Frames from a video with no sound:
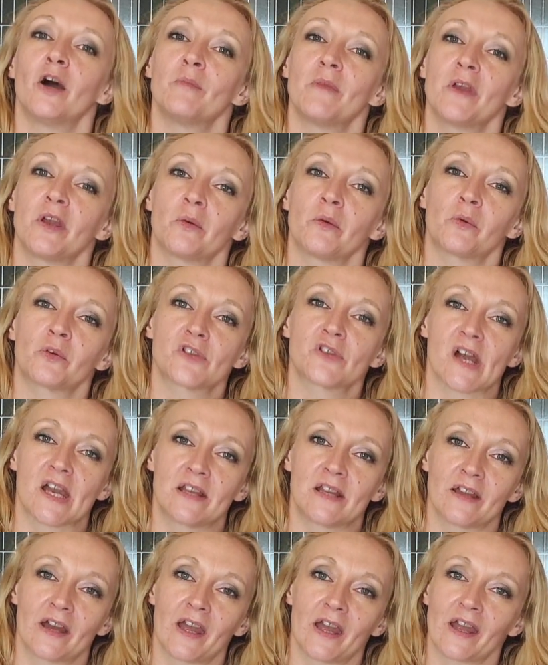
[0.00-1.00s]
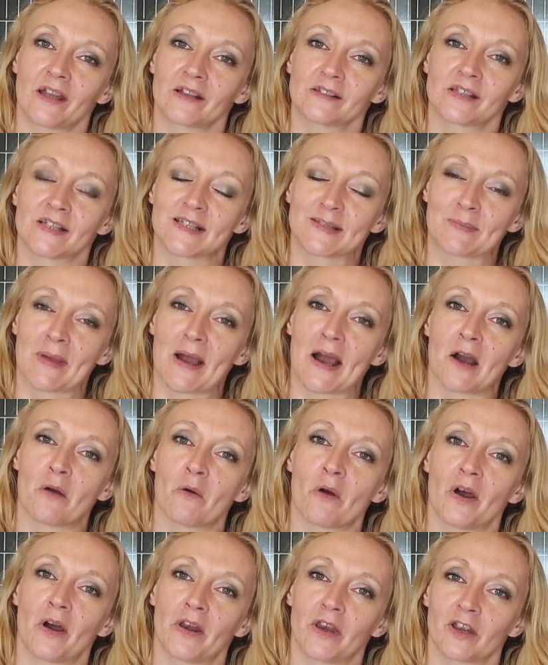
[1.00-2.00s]
it will take that excess
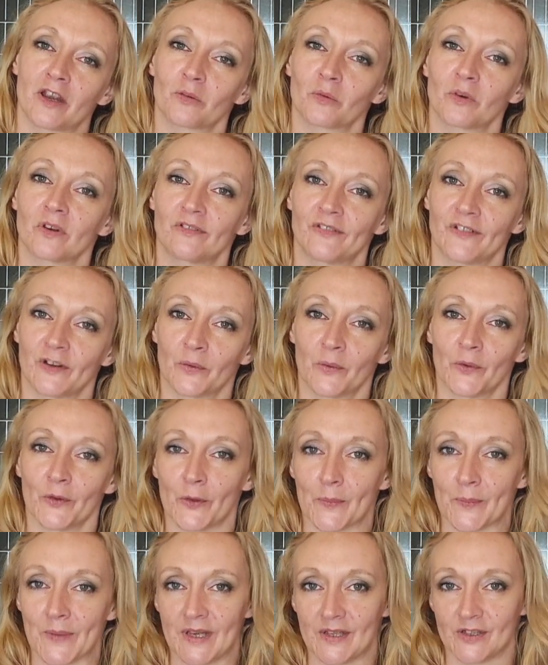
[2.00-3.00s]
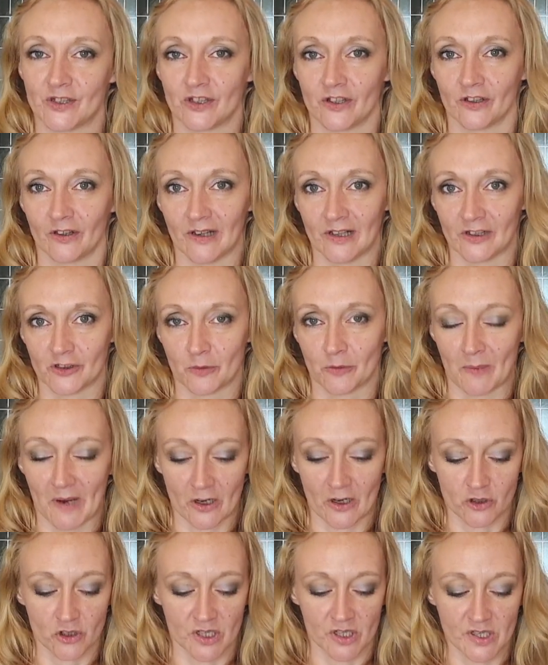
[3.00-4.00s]
power and it will filter them into your leisure
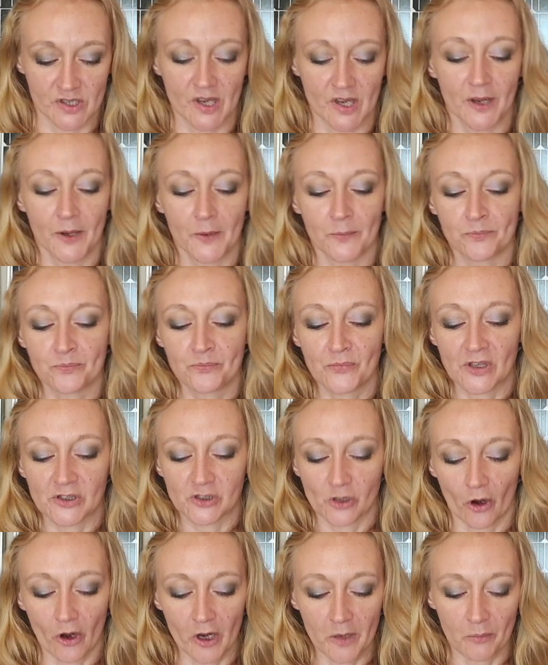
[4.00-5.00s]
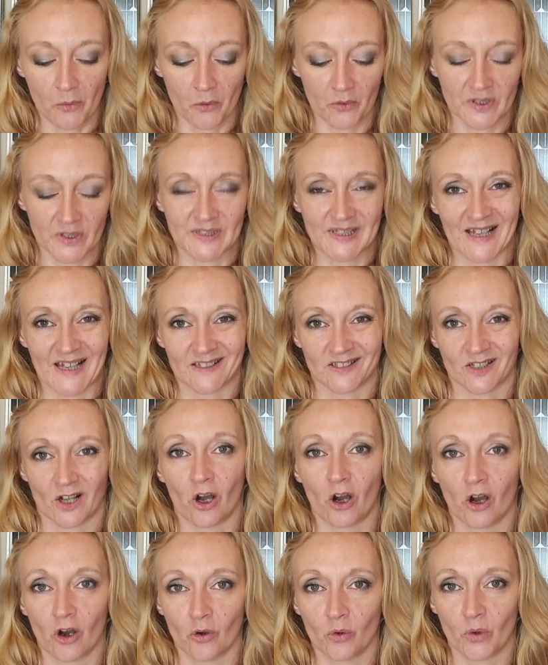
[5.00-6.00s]
batteries. So I bought this as a
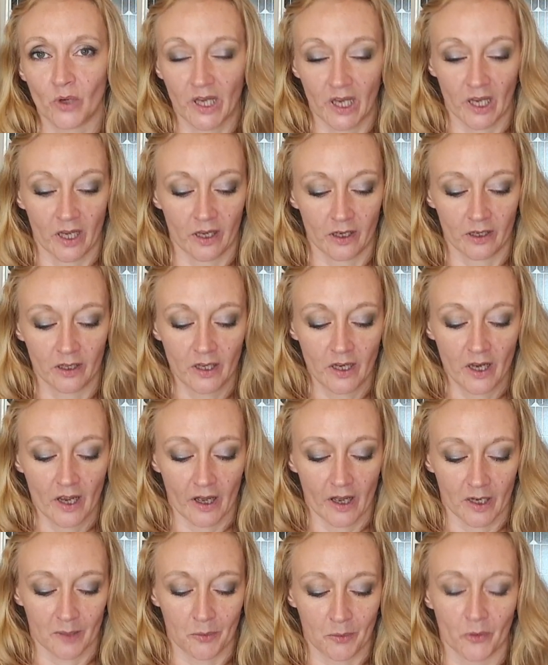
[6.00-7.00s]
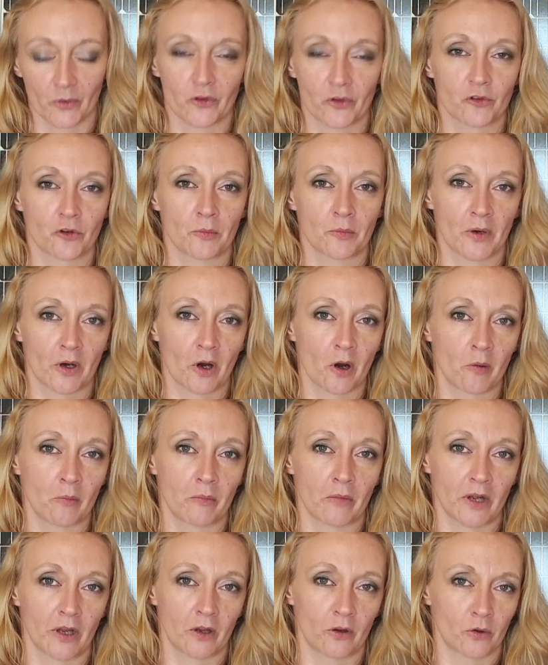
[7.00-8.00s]
whole kit, and I bought this from a
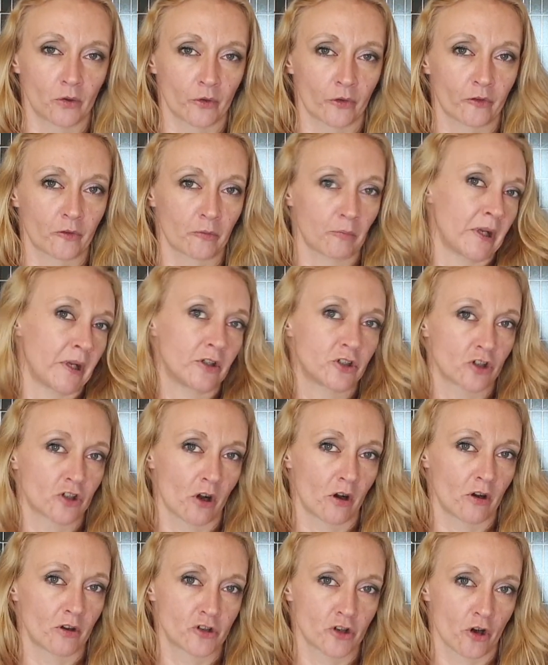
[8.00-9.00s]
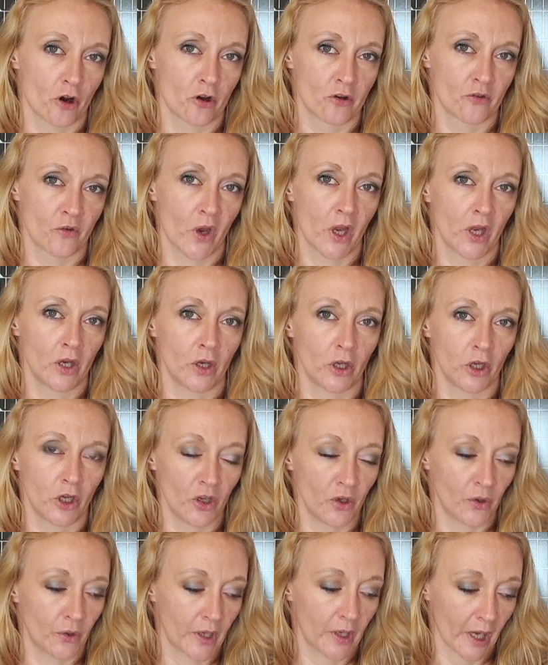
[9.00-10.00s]
company called Split Charge over in
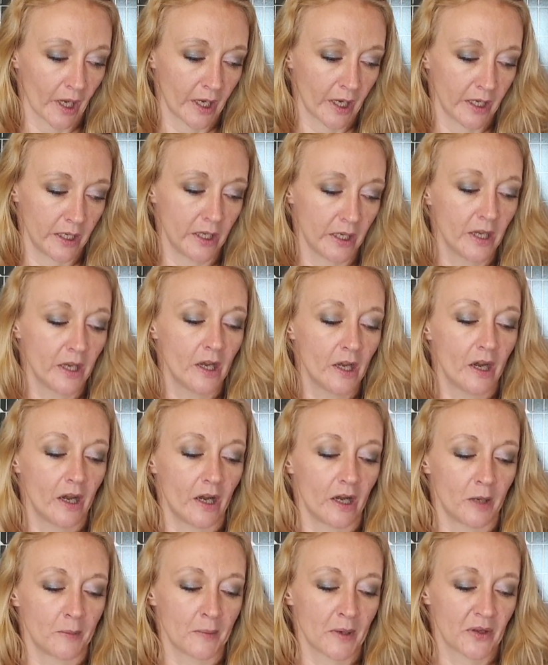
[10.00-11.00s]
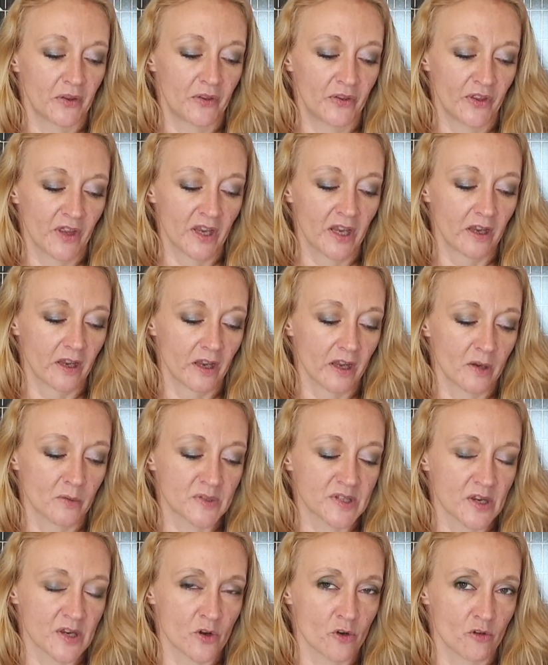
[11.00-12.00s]
the UK. I think it
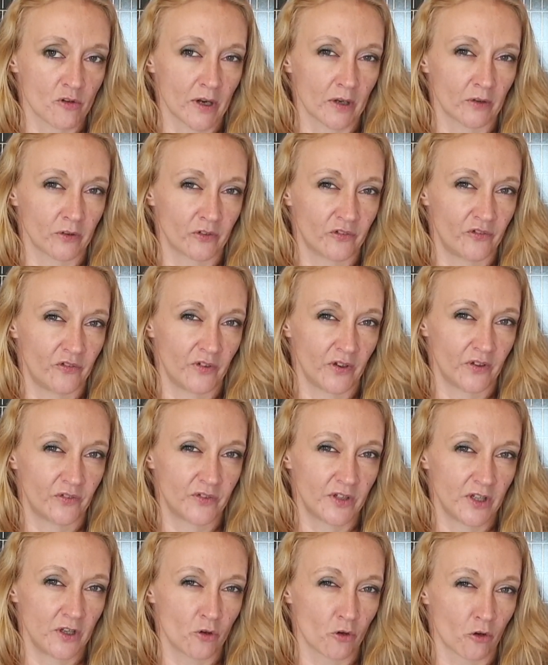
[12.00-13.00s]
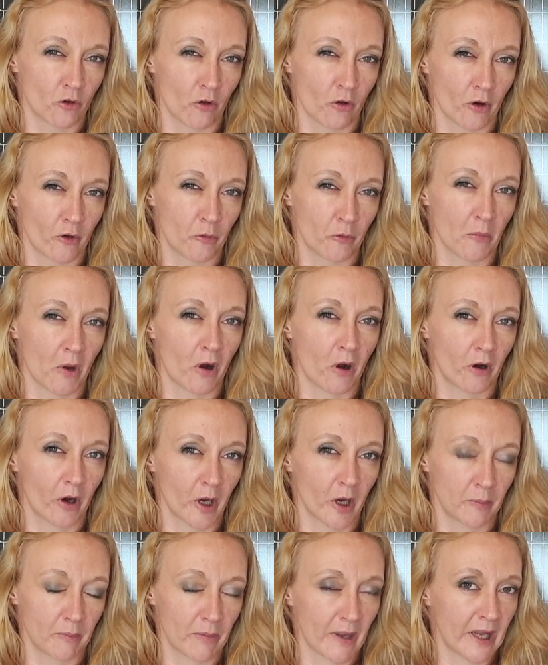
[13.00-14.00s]
was in around the €50 mark
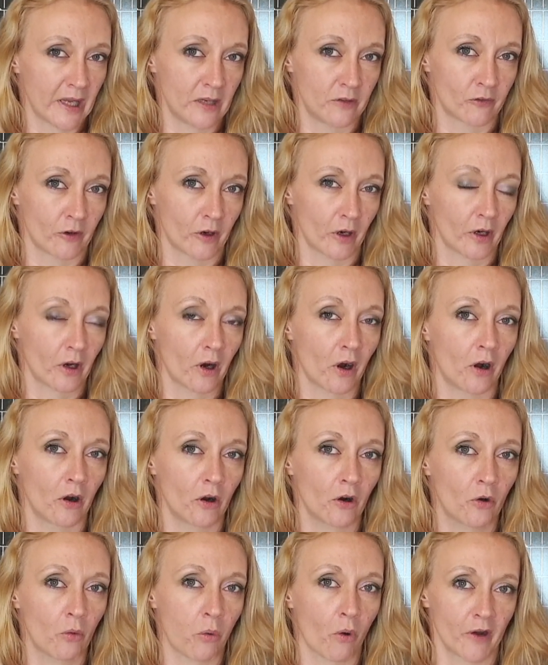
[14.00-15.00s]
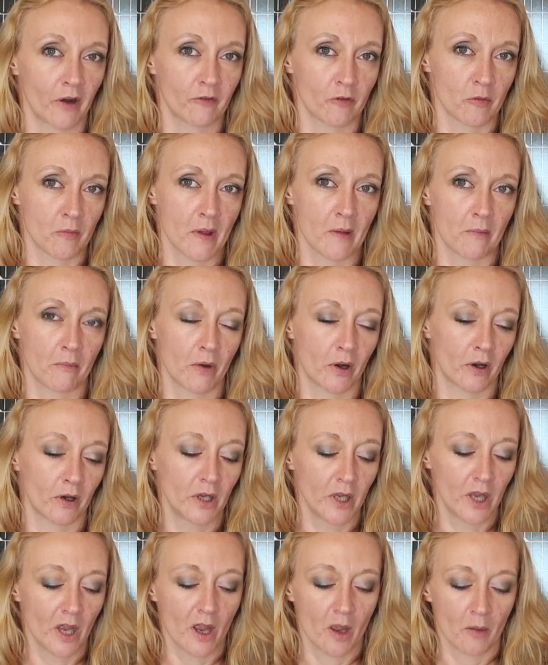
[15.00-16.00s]
I paid for it. I can't quite remember,
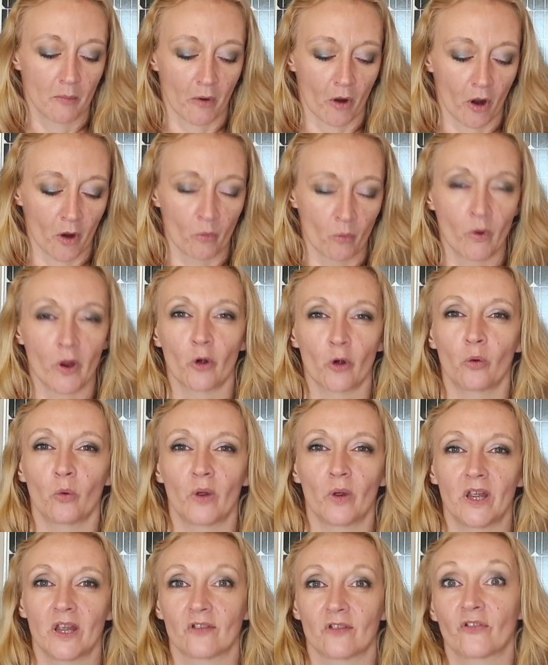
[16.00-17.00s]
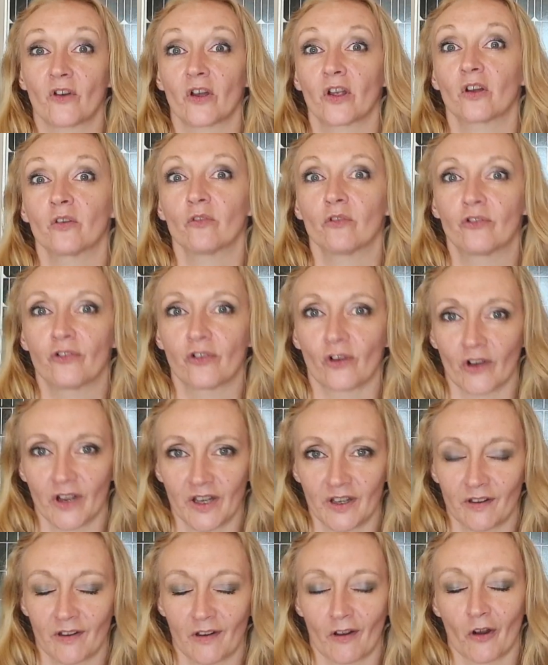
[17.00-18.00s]
but I will, if I can
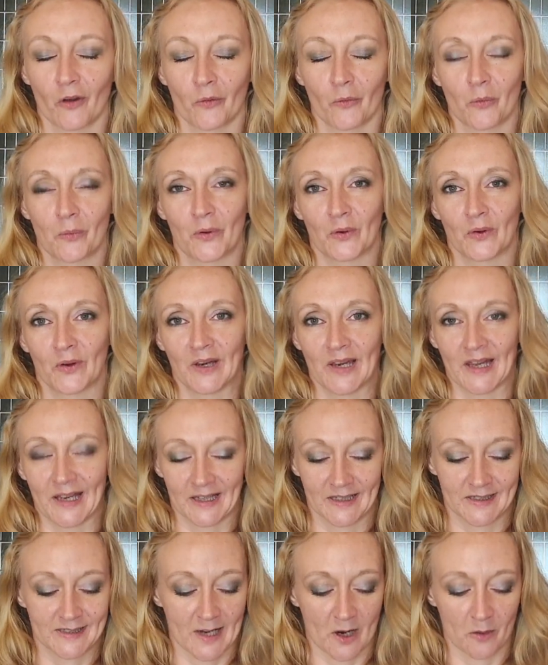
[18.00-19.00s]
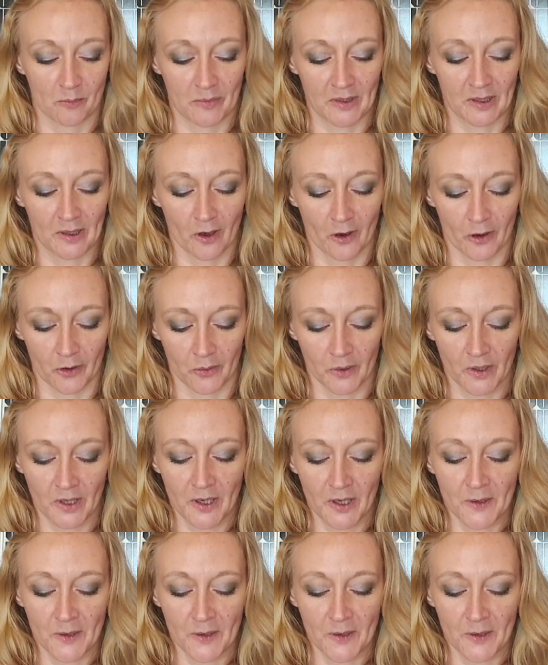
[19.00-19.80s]
find it, I will put a link down below.